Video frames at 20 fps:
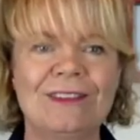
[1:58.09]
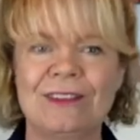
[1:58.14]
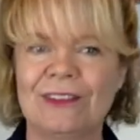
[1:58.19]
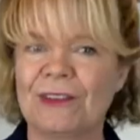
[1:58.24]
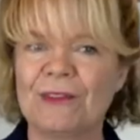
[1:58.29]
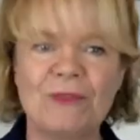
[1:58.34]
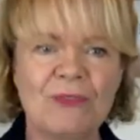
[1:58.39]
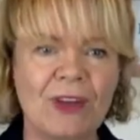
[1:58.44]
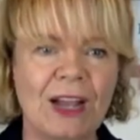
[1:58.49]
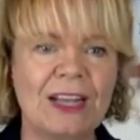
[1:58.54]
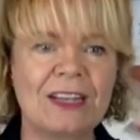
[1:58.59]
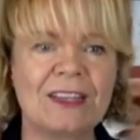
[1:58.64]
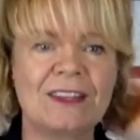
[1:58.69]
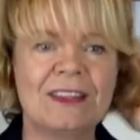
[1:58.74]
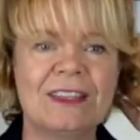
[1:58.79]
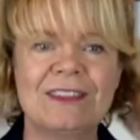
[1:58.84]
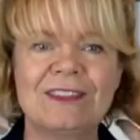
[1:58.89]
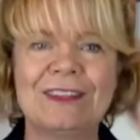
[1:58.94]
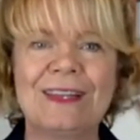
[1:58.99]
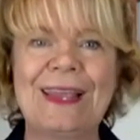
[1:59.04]
So in fact,
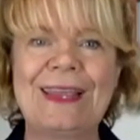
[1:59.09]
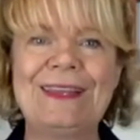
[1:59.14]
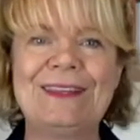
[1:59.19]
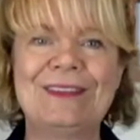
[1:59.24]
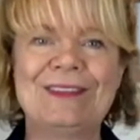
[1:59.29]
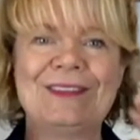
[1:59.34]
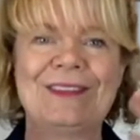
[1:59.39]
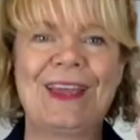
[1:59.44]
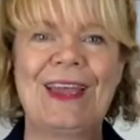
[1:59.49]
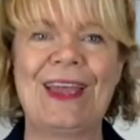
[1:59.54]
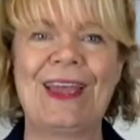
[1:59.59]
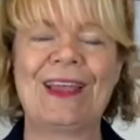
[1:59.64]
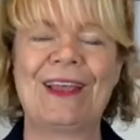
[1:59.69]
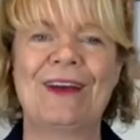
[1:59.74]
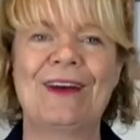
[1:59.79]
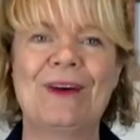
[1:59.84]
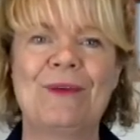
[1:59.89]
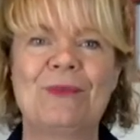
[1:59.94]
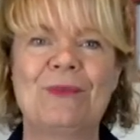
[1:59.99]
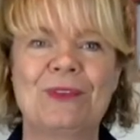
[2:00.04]
this latest
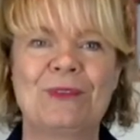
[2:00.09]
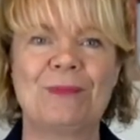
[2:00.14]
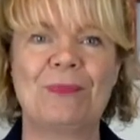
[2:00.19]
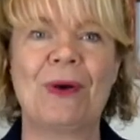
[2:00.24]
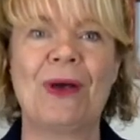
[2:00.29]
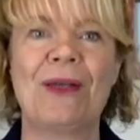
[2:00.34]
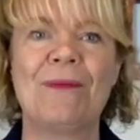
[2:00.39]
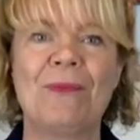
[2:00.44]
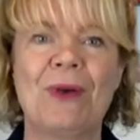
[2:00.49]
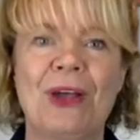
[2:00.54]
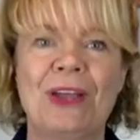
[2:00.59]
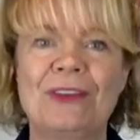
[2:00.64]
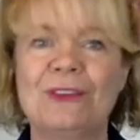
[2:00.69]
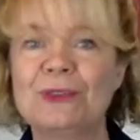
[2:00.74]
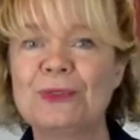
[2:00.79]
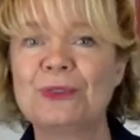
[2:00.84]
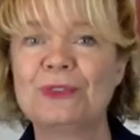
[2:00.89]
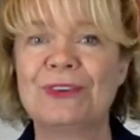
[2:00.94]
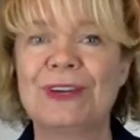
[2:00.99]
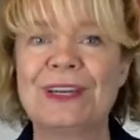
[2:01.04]
haircut was by my
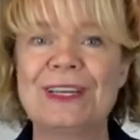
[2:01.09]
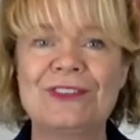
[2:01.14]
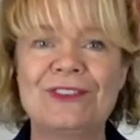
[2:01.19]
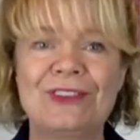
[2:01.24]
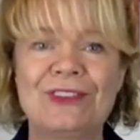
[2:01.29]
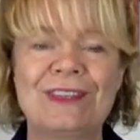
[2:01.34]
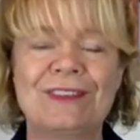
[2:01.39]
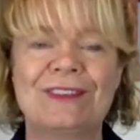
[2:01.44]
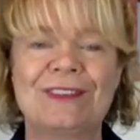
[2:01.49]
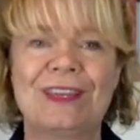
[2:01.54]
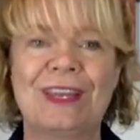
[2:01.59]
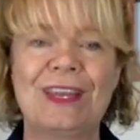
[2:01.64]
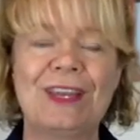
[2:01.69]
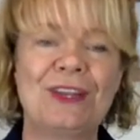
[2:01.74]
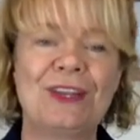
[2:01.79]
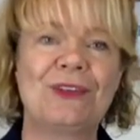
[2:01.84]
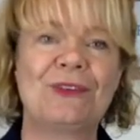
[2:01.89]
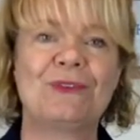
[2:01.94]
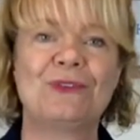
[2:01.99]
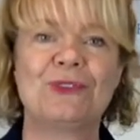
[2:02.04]
daughter, age
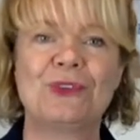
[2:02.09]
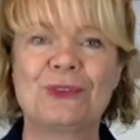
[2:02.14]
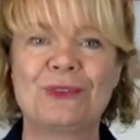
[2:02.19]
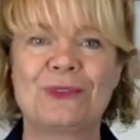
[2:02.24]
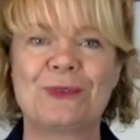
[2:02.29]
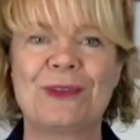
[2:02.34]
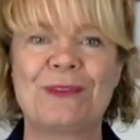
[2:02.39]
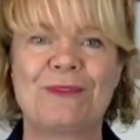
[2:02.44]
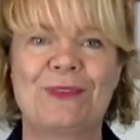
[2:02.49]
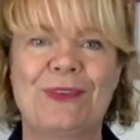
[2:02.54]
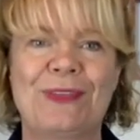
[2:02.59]
16, who took to it